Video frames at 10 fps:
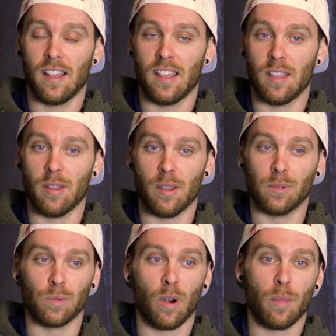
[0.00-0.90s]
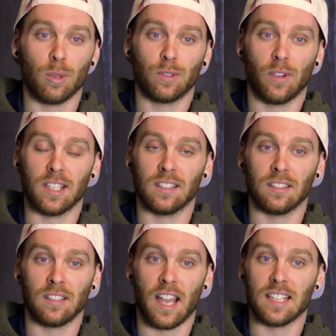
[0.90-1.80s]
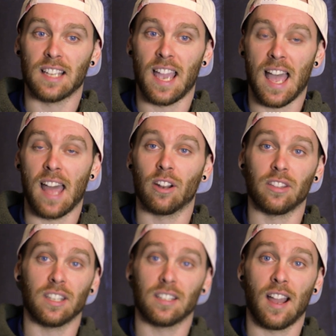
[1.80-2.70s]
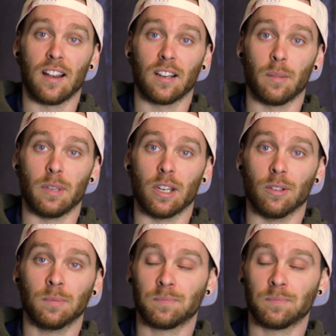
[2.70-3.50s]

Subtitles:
It was one of the most fun nights I had on the entire Camino.